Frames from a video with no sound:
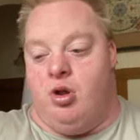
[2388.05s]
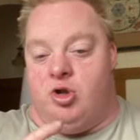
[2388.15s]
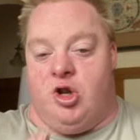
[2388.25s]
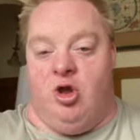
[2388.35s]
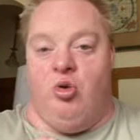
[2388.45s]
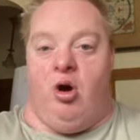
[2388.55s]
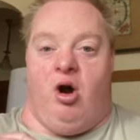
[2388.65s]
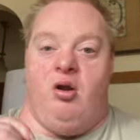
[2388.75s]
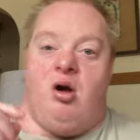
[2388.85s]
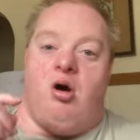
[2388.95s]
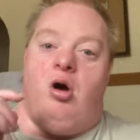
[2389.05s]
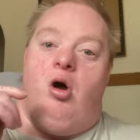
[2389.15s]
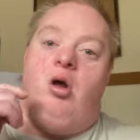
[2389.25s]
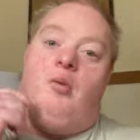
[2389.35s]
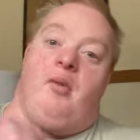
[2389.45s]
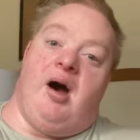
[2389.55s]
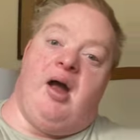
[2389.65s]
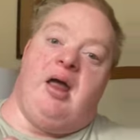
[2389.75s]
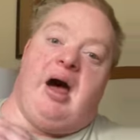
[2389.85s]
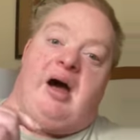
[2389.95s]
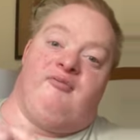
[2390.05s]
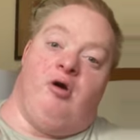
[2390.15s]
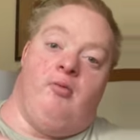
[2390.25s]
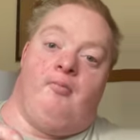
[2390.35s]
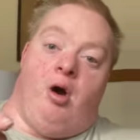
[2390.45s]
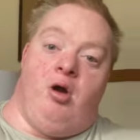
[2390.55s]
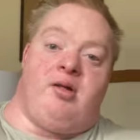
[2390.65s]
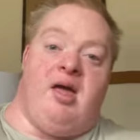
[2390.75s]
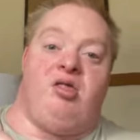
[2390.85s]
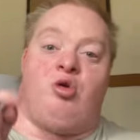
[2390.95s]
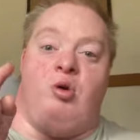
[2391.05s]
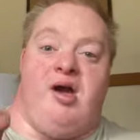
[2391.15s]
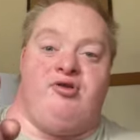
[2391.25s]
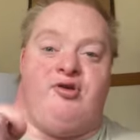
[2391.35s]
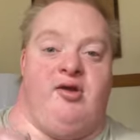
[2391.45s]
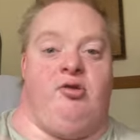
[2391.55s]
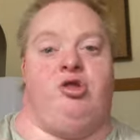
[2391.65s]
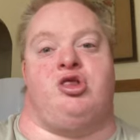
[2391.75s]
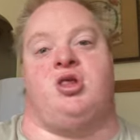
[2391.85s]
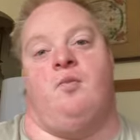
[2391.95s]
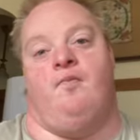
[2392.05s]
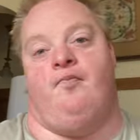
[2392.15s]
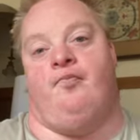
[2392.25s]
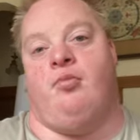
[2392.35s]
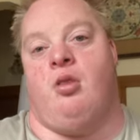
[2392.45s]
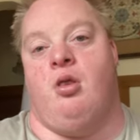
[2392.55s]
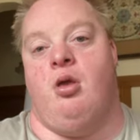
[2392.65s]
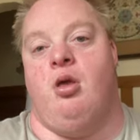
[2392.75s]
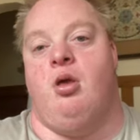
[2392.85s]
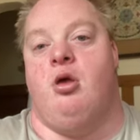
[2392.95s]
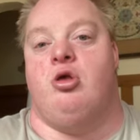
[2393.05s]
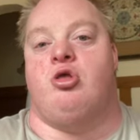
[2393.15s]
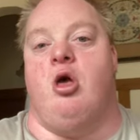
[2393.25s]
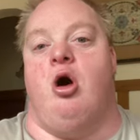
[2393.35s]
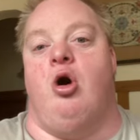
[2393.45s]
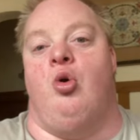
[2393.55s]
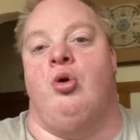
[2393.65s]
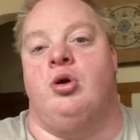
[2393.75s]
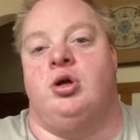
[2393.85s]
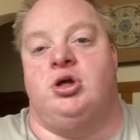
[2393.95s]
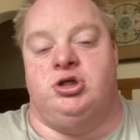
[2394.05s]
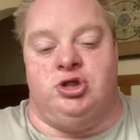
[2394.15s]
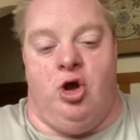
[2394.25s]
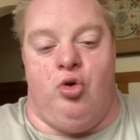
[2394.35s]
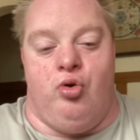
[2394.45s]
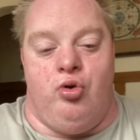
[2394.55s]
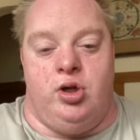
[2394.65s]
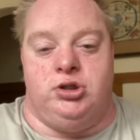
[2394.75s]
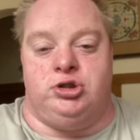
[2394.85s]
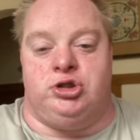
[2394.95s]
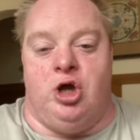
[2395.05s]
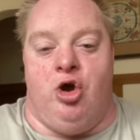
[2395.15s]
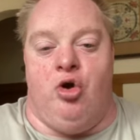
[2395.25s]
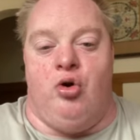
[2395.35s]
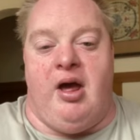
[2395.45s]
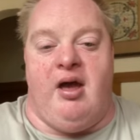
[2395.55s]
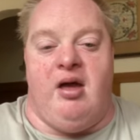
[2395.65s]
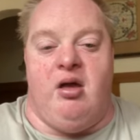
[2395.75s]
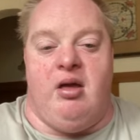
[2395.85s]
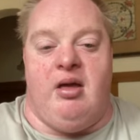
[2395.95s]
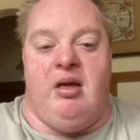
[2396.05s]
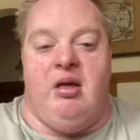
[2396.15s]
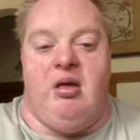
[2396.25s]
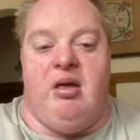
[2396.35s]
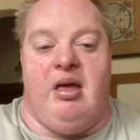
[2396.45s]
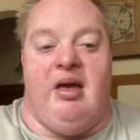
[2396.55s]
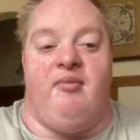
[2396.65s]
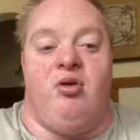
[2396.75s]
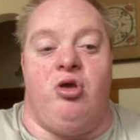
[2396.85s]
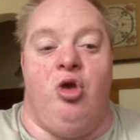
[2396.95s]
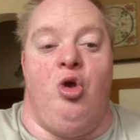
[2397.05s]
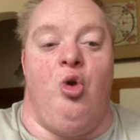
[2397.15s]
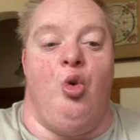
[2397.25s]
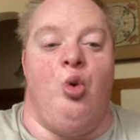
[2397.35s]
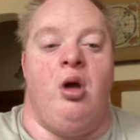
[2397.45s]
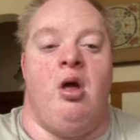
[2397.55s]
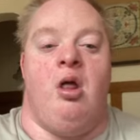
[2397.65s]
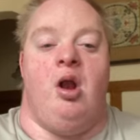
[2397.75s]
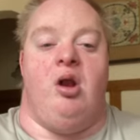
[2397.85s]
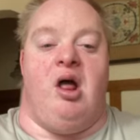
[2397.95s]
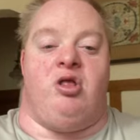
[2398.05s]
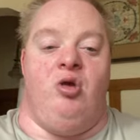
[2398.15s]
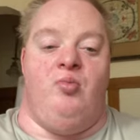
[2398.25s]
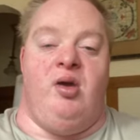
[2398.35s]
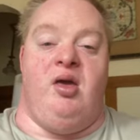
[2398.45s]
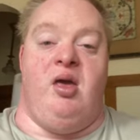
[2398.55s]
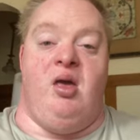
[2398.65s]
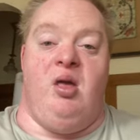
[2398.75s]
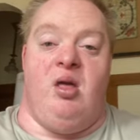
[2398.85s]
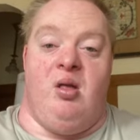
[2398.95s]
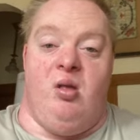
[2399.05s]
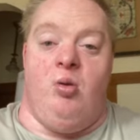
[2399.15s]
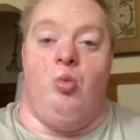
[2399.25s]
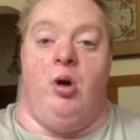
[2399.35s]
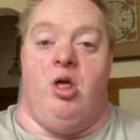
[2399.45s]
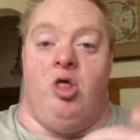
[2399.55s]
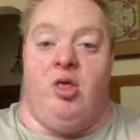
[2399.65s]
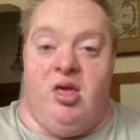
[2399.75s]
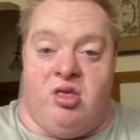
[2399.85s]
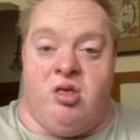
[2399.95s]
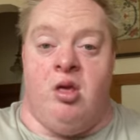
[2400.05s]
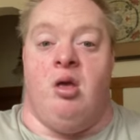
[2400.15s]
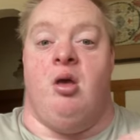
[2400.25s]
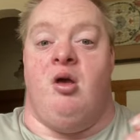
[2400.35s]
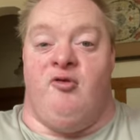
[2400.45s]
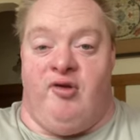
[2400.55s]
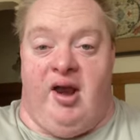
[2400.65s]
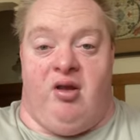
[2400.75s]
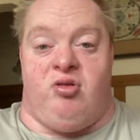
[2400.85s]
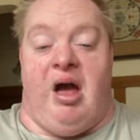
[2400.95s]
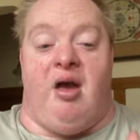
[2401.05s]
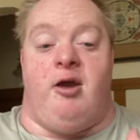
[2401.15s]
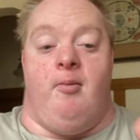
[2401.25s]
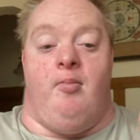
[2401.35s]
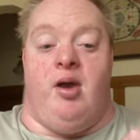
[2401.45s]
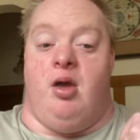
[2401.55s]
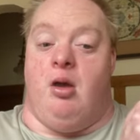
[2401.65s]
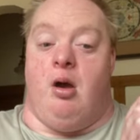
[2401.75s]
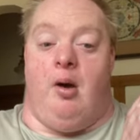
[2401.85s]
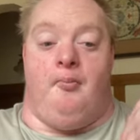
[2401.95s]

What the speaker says: Too, on my iPhone podcast questions. So, so, So if you let me be one of these things, I can be a